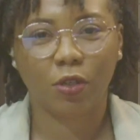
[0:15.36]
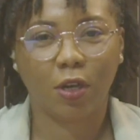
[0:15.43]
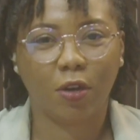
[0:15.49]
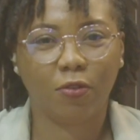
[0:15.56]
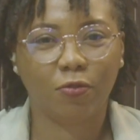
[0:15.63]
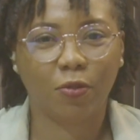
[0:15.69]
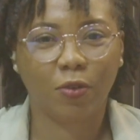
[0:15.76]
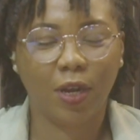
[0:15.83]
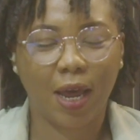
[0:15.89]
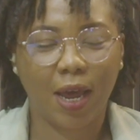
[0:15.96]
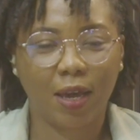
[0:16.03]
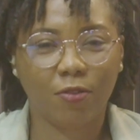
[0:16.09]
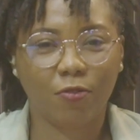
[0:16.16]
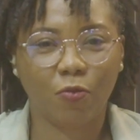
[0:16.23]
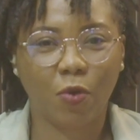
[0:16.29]
to God for
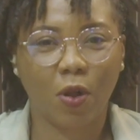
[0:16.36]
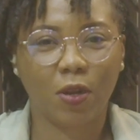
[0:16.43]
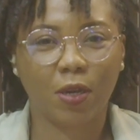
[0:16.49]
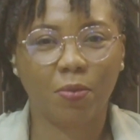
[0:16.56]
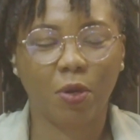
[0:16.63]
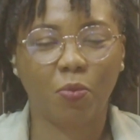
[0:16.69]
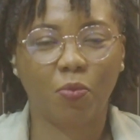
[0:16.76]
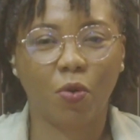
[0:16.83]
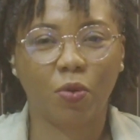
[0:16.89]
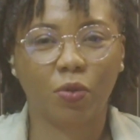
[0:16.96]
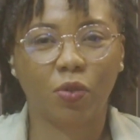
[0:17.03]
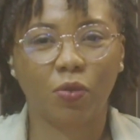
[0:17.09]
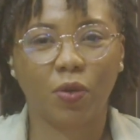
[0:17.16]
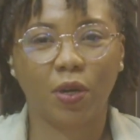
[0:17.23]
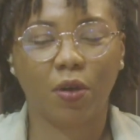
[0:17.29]
life. Welcome and
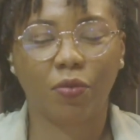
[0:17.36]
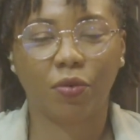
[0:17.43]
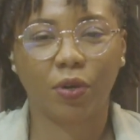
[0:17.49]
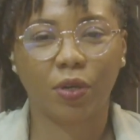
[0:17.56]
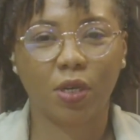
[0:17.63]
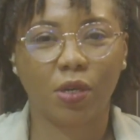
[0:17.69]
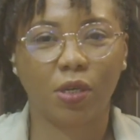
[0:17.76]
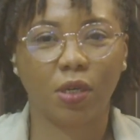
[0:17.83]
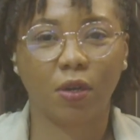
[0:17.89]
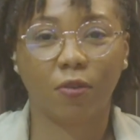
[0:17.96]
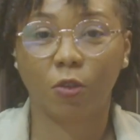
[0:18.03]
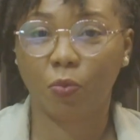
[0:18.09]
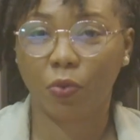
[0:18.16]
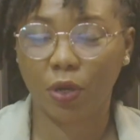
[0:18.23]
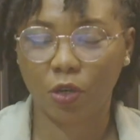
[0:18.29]
board to another edition
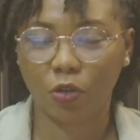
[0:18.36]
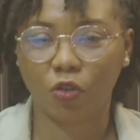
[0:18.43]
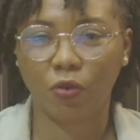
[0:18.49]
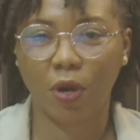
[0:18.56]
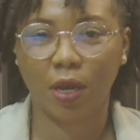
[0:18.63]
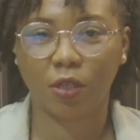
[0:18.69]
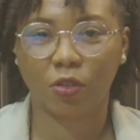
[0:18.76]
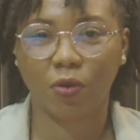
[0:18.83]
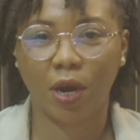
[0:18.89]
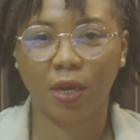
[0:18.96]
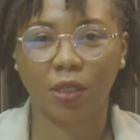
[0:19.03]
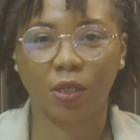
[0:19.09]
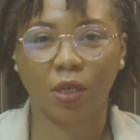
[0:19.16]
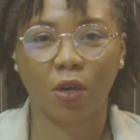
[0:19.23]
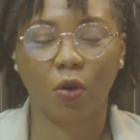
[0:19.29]
of Spring Trends
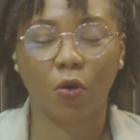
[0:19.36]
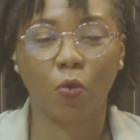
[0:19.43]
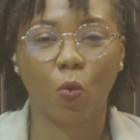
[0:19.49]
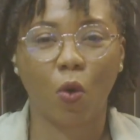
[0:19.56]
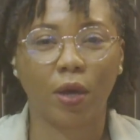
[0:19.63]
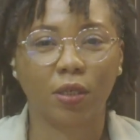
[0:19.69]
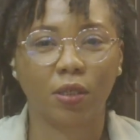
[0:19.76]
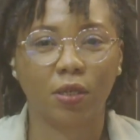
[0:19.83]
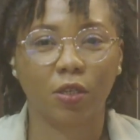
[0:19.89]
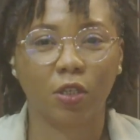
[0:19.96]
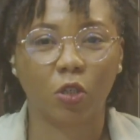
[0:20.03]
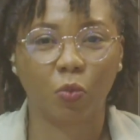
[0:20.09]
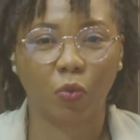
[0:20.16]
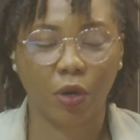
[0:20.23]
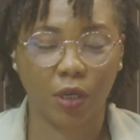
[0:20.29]
right here on Western
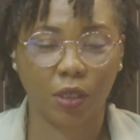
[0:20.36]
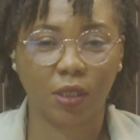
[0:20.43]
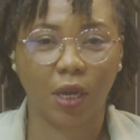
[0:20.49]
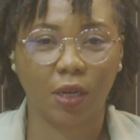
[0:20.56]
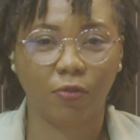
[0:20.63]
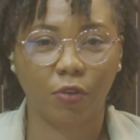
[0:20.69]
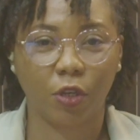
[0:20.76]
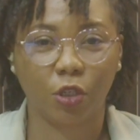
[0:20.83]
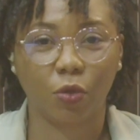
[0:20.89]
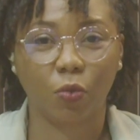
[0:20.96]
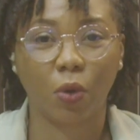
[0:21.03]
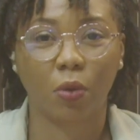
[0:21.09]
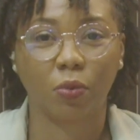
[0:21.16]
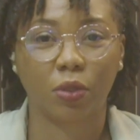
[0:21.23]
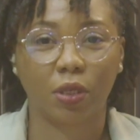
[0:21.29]
Spring Television,
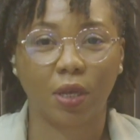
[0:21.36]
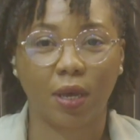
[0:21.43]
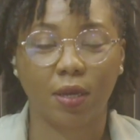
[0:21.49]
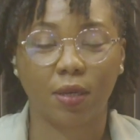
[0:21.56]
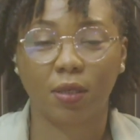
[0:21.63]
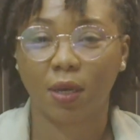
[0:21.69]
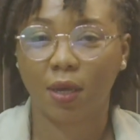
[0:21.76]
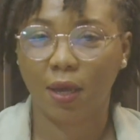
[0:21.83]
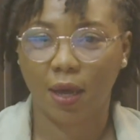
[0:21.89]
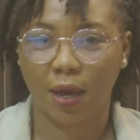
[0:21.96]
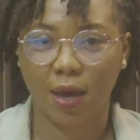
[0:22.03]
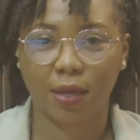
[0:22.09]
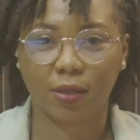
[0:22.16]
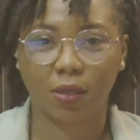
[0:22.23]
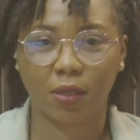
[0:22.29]
where we say it
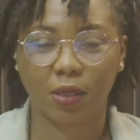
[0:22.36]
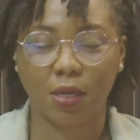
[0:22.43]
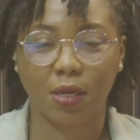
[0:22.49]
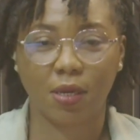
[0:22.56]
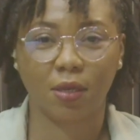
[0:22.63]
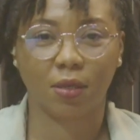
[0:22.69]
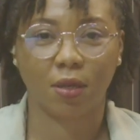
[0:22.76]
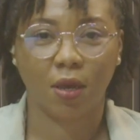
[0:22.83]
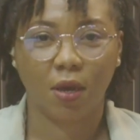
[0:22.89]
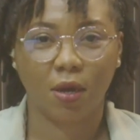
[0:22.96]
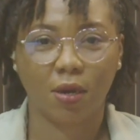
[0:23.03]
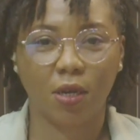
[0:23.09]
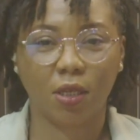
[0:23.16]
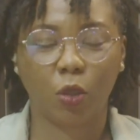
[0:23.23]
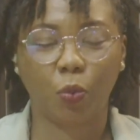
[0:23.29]
as it is.
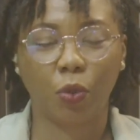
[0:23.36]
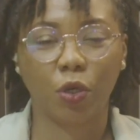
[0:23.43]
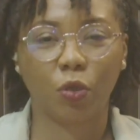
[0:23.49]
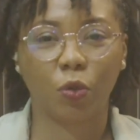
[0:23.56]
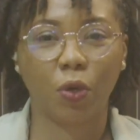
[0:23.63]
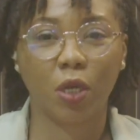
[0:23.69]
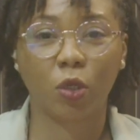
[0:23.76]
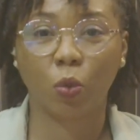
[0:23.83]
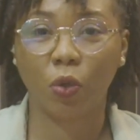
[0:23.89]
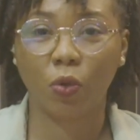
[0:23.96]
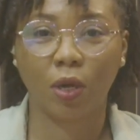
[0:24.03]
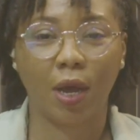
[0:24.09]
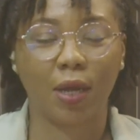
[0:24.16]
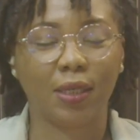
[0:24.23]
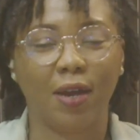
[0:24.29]
On Spring Trends, we'll
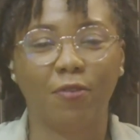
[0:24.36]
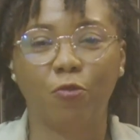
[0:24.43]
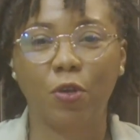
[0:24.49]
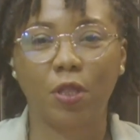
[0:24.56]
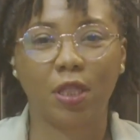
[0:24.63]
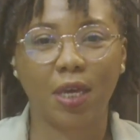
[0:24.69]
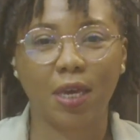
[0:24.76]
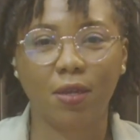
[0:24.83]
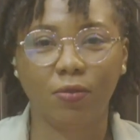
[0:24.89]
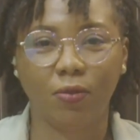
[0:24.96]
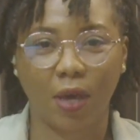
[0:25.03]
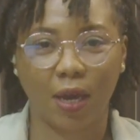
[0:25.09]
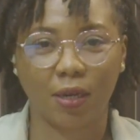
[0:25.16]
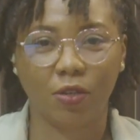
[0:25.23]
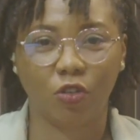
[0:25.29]
look at everything
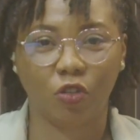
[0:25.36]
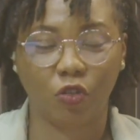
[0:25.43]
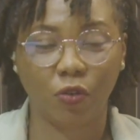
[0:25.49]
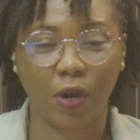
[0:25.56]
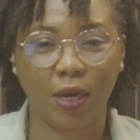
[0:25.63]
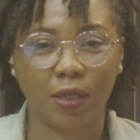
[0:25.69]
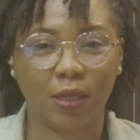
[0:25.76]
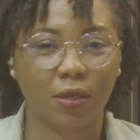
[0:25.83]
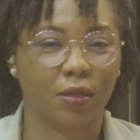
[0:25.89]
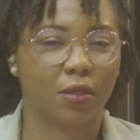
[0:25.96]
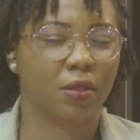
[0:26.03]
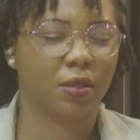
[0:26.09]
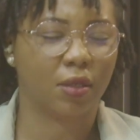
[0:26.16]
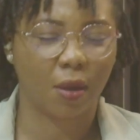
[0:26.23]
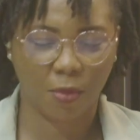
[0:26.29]
that is trending.
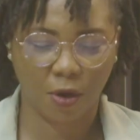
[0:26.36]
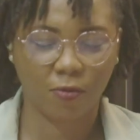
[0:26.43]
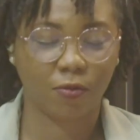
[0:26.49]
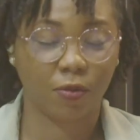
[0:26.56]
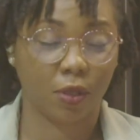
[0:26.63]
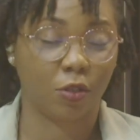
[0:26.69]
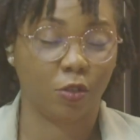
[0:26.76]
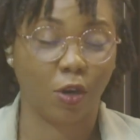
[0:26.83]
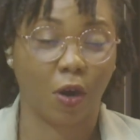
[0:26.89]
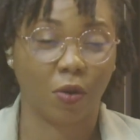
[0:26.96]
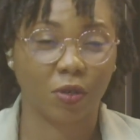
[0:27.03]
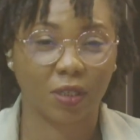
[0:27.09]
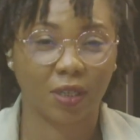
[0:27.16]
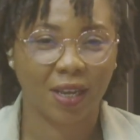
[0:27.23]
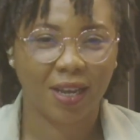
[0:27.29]
Some of the
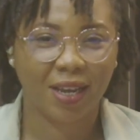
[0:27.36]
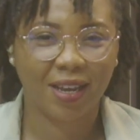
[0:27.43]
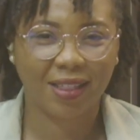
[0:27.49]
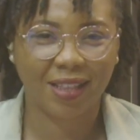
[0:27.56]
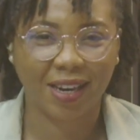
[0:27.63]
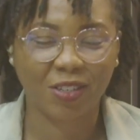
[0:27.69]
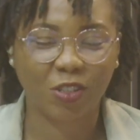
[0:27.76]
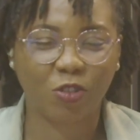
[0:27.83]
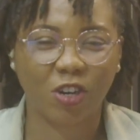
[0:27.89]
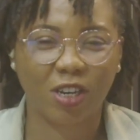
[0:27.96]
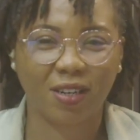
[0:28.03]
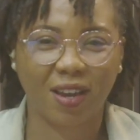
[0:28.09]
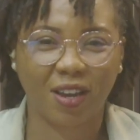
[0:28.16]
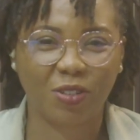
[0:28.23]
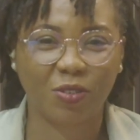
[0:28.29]
stories that is
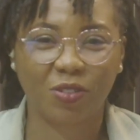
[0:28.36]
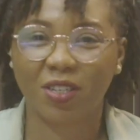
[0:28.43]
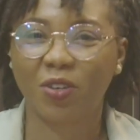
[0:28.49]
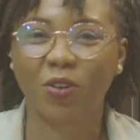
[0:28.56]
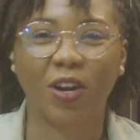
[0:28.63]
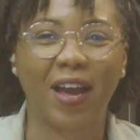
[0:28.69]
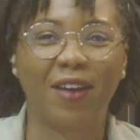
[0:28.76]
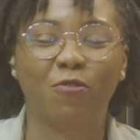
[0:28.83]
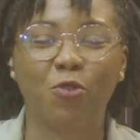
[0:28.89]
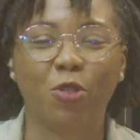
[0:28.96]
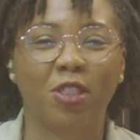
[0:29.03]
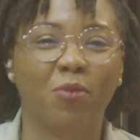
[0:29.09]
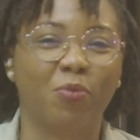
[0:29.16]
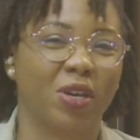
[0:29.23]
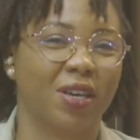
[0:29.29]
trending, I should say, not
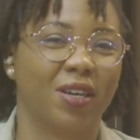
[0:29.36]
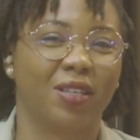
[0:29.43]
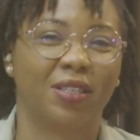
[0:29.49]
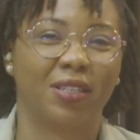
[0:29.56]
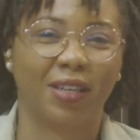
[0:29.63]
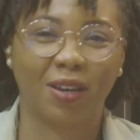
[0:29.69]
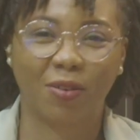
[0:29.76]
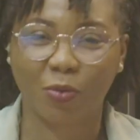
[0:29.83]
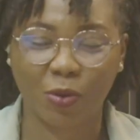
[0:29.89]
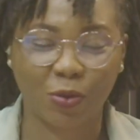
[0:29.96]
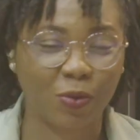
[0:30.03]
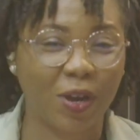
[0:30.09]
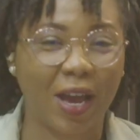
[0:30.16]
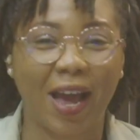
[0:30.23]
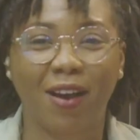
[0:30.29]
everything, because uh, we
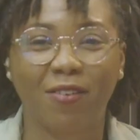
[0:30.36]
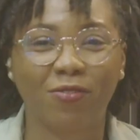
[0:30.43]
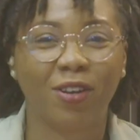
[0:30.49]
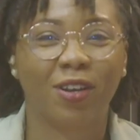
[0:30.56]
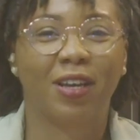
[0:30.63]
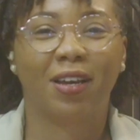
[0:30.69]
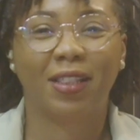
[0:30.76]
do not have